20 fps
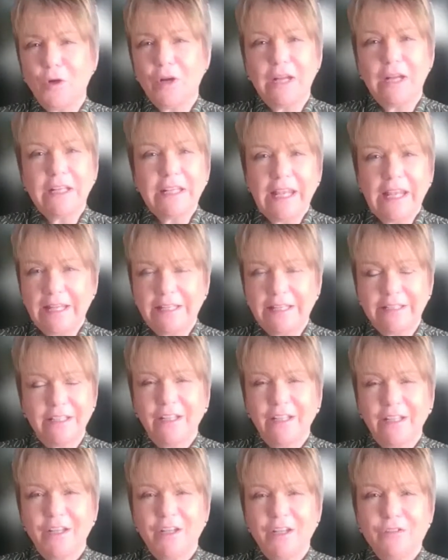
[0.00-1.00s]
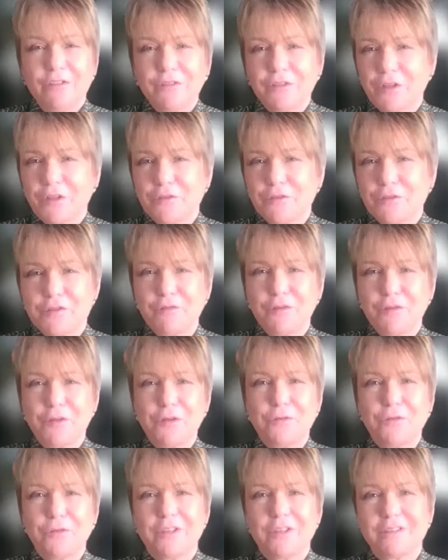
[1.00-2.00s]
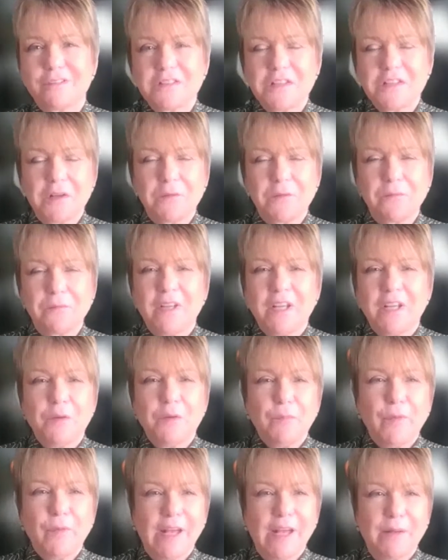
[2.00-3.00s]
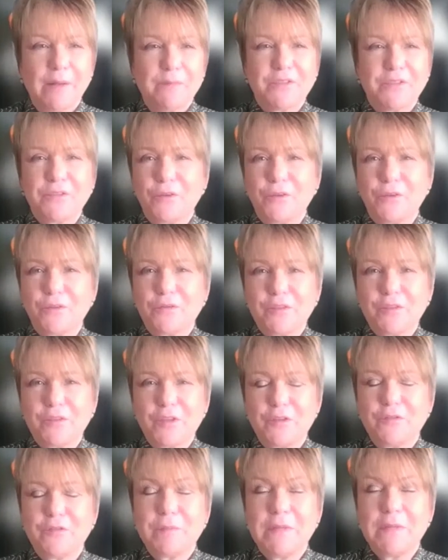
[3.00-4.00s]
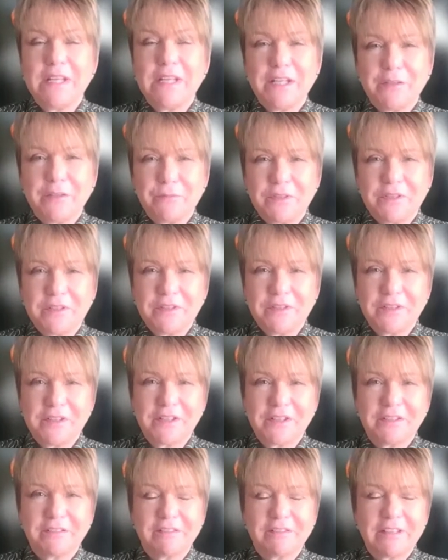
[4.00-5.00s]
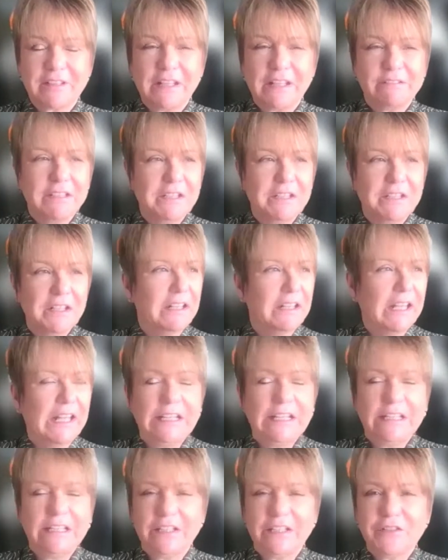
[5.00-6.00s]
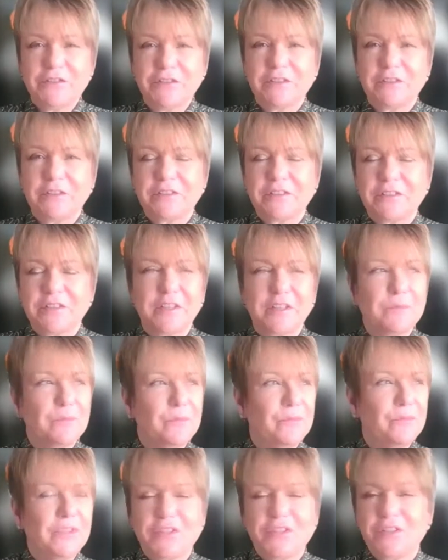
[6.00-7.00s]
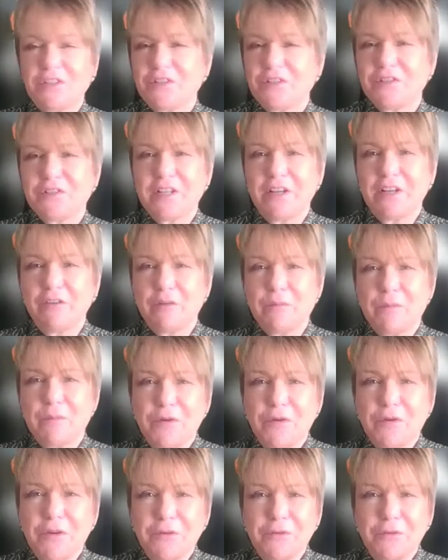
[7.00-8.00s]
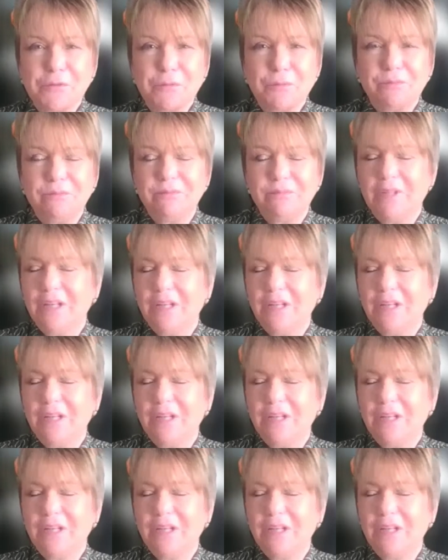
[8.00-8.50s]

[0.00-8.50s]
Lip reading: Or again, for those of you that perhaps are not so familiar with English and British ceremonial